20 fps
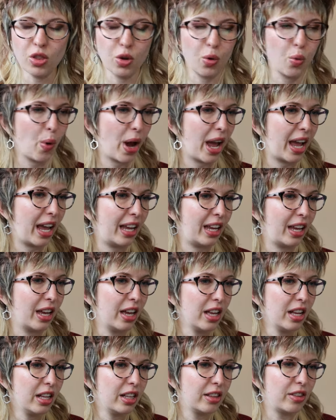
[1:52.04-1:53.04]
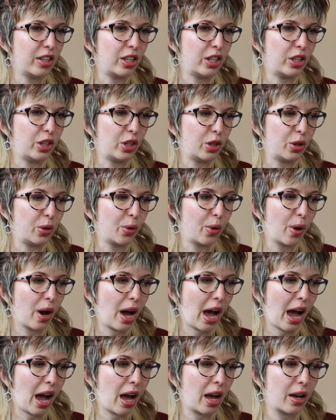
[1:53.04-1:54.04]
the way that you
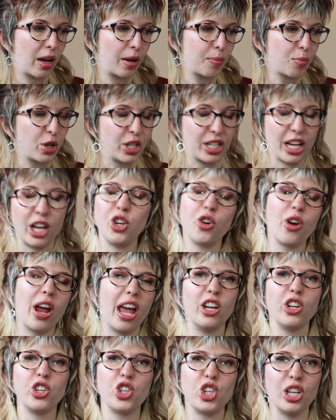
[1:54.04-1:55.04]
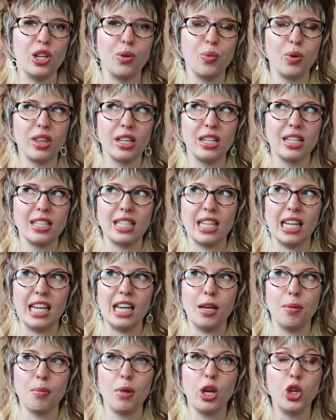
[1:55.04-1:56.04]
present your energy within a
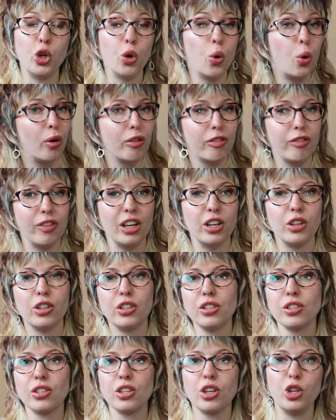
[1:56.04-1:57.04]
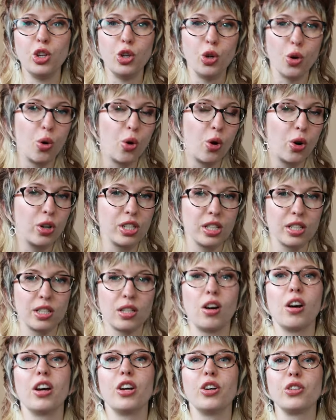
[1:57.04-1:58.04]
team, your fears, your
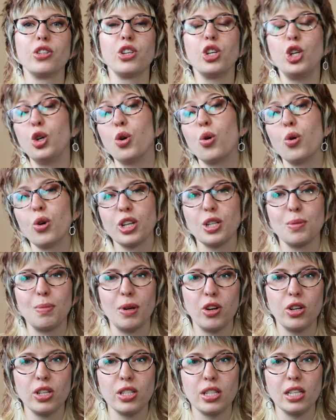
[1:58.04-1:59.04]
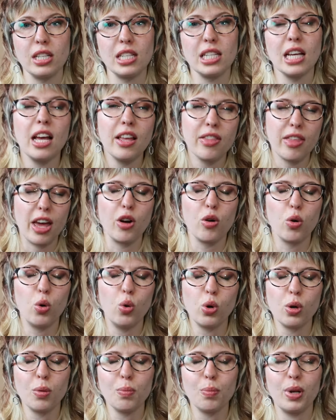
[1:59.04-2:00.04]
desires, your experiences, they are
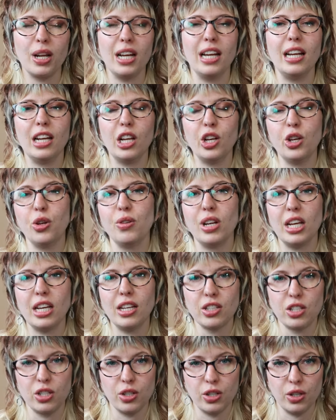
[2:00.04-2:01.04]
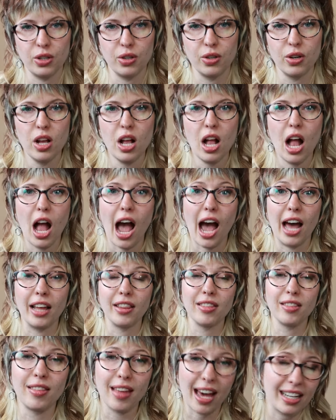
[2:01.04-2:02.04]
all completely unique to you.
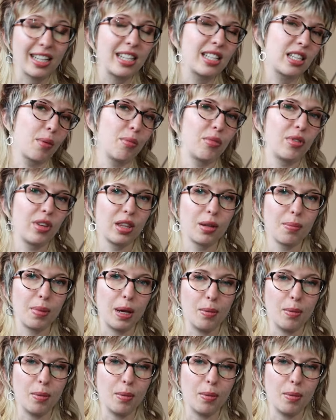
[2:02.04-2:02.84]
And that is something that